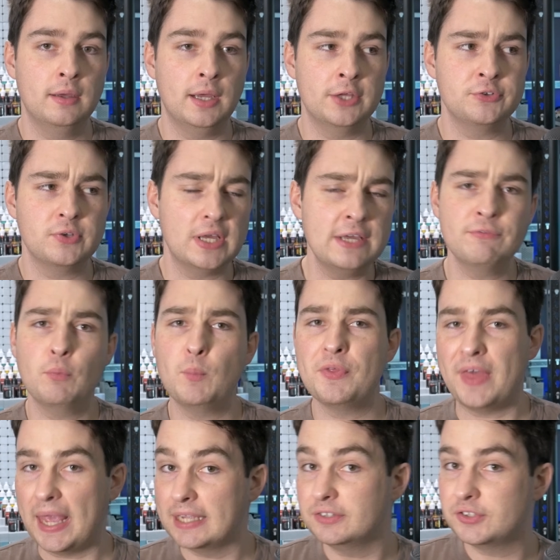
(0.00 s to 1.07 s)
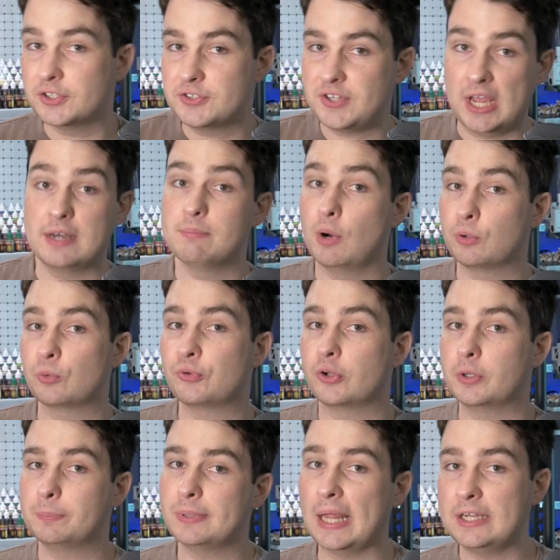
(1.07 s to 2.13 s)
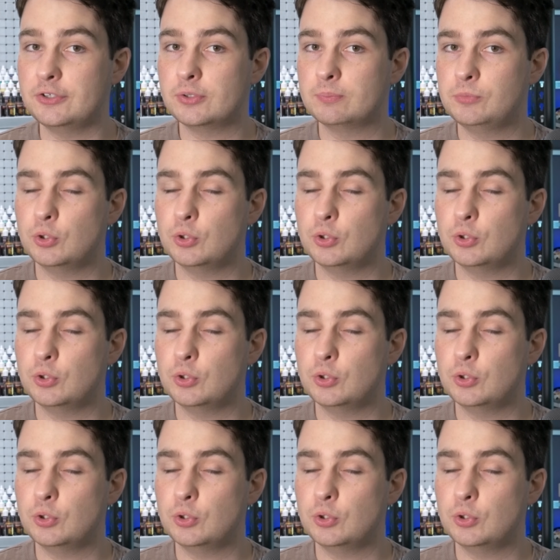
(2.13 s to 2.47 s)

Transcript: as even with 8 to 10 models on a plate,